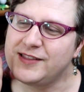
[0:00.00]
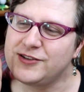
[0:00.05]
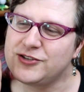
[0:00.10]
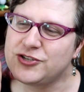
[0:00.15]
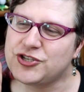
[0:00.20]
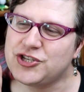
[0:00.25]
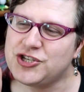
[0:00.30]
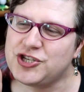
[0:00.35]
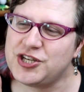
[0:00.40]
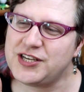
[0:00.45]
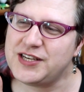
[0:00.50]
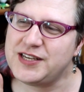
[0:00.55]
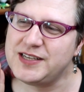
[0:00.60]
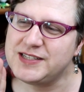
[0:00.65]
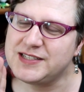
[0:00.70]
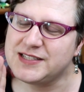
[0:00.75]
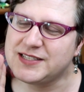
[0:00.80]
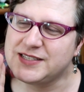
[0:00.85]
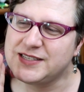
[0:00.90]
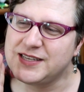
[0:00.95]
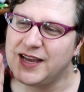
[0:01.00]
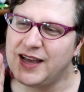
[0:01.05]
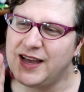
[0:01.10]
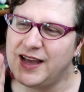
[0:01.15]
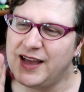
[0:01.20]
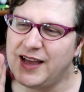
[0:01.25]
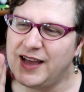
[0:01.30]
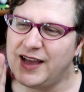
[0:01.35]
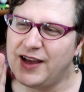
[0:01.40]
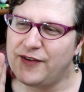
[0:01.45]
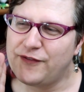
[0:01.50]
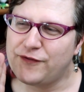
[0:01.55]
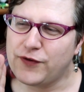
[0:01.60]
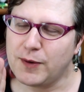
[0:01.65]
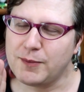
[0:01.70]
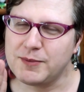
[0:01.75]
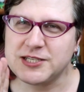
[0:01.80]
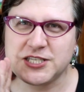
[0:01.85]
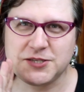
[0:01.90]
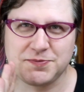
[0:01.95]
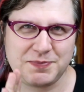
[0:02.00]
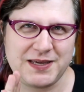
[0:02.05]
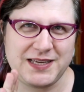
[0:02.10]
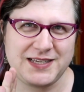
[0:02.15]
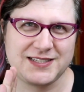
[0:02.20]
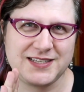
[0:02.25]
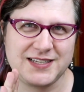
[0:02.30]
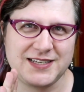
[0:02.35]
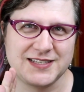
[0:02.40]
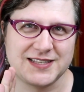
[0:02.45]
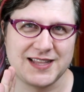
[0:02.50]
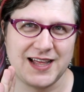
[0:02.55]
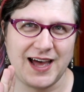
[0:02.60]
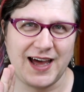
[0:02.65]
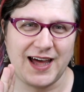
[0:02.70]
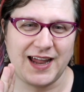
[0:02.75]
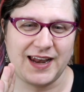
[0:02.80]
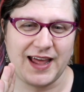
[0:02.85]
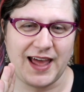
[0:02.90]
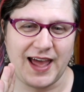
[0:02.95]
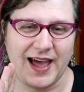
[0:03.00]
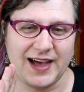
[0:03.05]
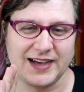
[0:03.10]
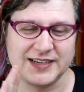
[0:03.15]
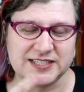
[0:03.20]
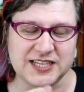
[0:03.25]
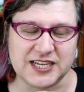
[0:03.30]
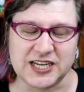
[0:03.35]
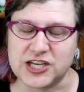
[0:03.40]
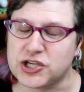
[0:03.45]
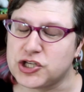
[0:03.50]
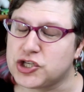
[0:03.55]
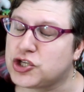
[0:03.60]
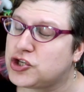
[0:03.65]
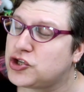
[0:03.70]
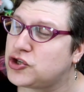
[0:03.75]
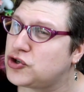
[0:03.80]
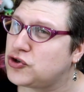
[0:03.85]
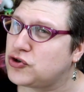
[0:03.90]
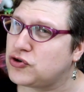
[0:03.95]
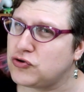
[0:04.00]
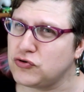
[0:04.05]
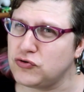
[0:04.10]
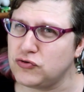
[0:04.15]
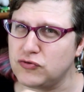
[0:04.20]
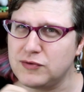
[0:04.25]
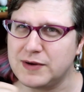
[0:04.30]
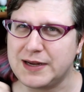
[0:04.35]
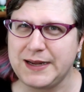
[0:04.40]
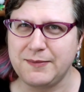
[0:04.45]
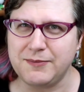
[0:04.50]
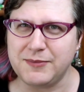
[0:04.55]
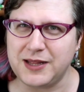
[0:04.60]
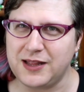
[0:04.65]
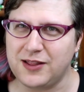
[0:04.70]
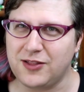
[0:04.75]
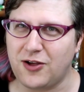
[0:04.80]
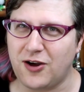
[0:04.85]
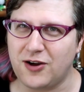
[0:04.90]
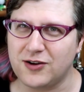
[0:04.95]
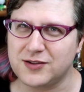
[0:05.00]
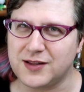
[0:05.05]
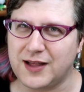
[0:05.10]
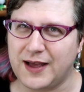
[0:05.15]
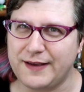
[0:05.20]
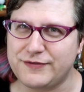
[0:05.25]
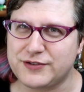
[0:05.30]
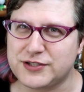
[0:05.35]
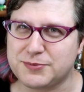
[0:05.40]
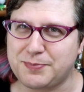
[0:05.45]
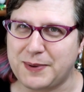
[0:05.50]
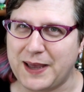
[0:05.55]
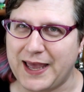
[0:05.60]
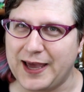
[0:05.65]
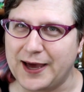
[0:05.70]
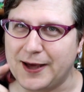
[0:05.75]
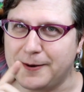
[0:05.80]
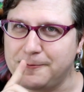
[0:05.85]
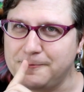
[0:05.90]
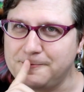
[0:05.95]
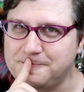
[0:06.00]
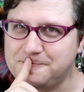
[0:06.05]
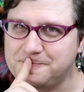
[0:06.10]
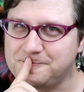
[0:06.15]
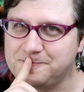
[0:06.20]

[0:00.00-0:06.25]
she's from a species that has an extremely long lifespan